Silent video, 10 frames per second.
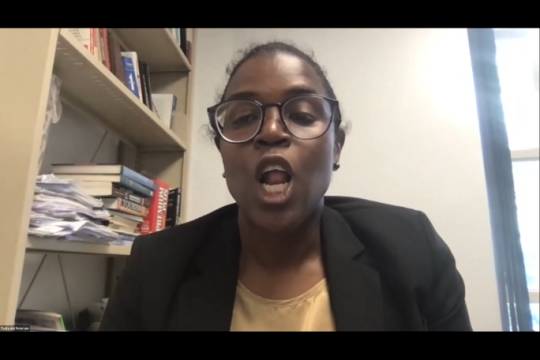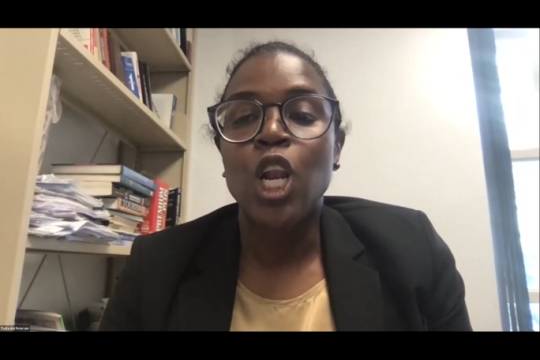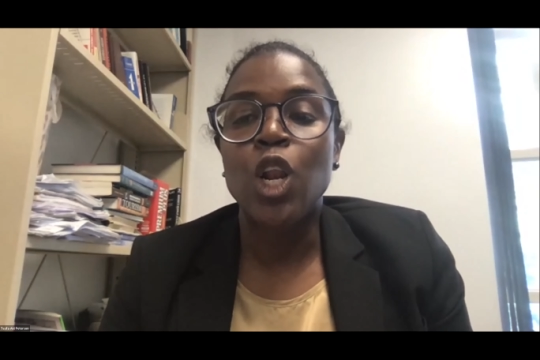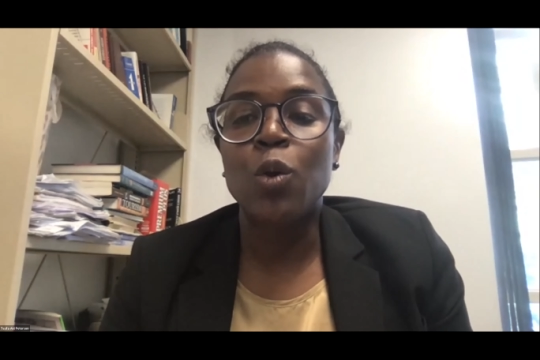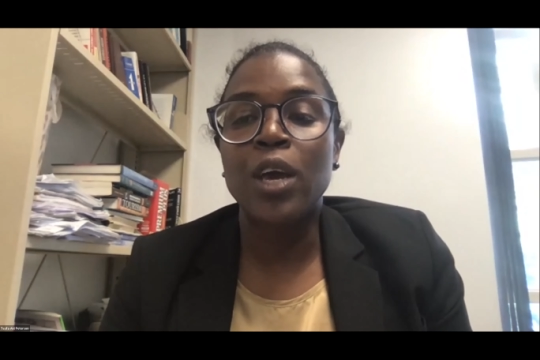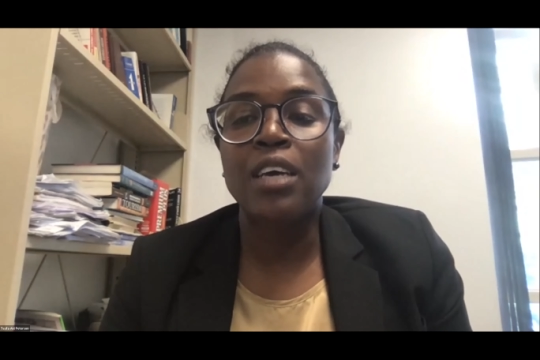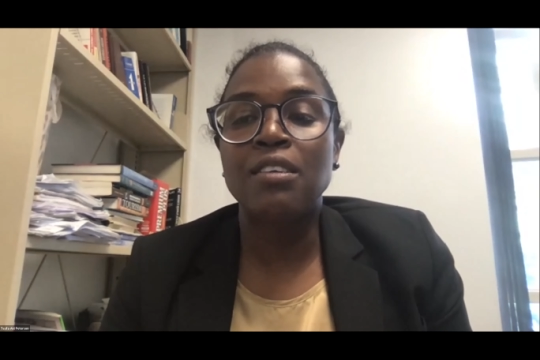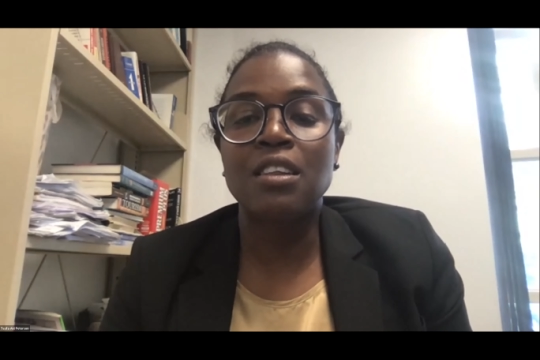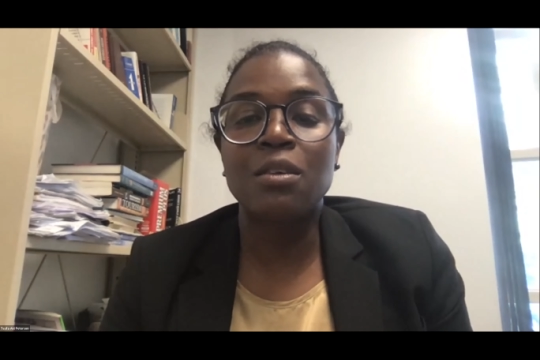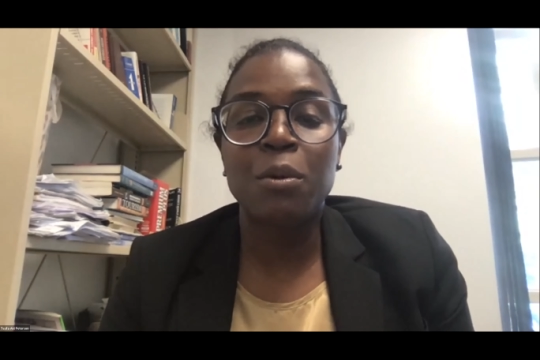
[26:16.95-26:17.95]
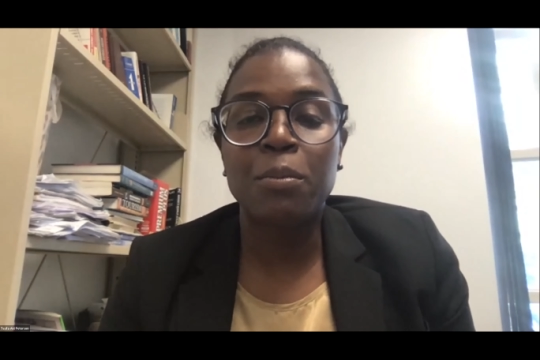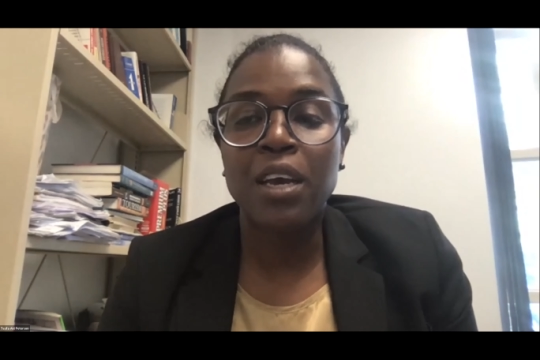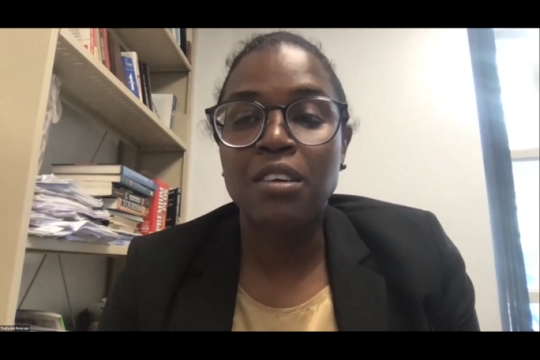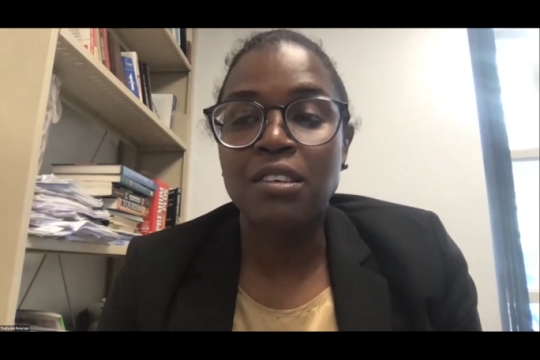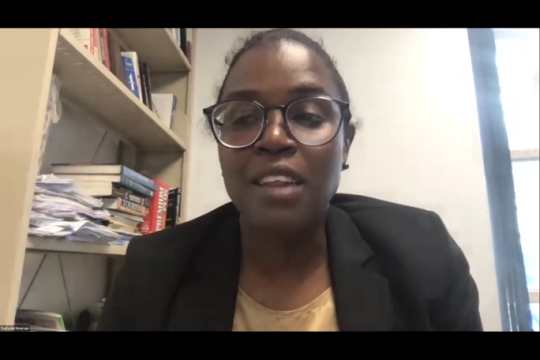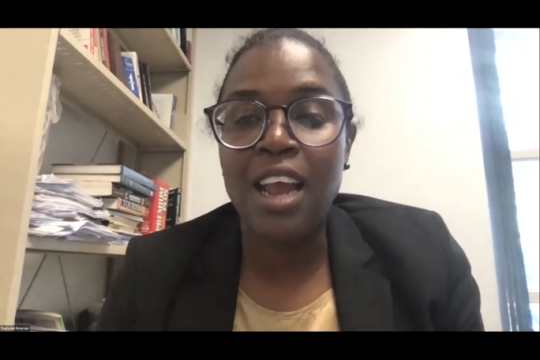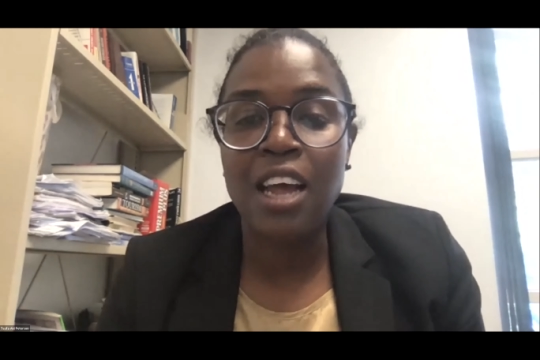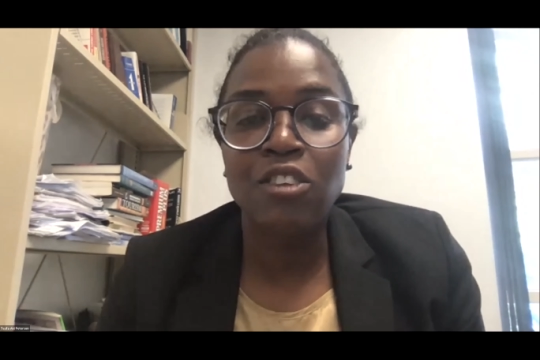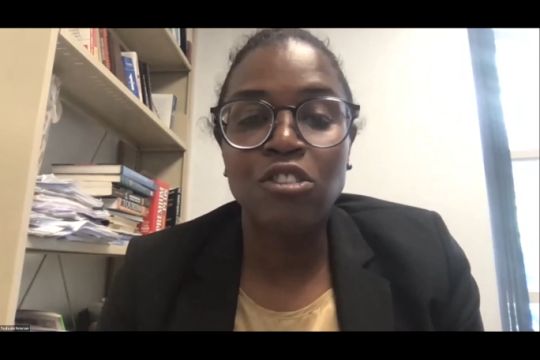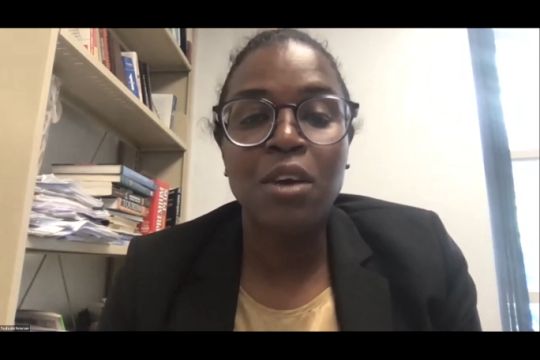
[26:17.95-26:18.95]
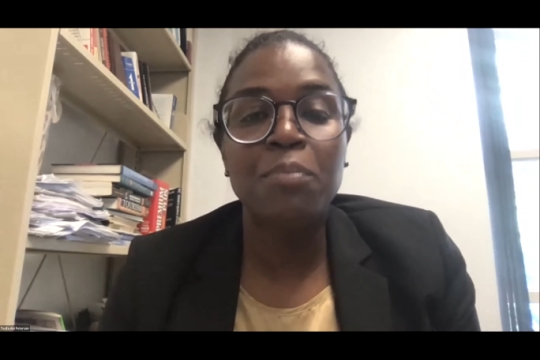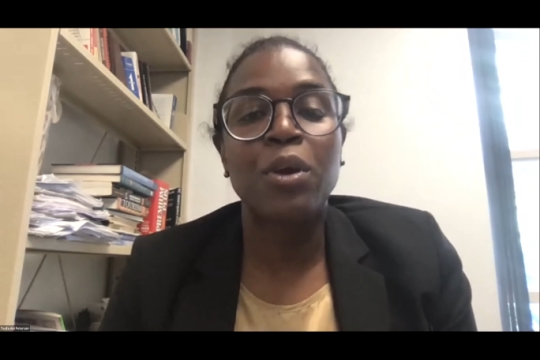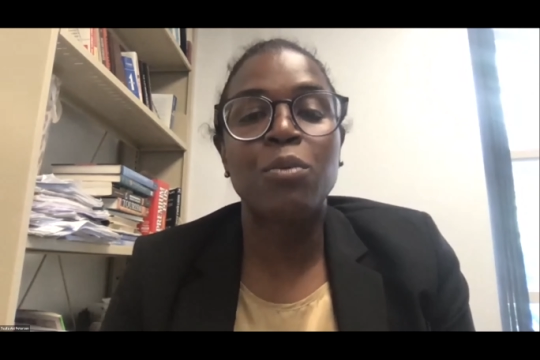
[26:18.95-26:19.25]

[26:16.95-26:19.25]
Locating the Barbados Landship,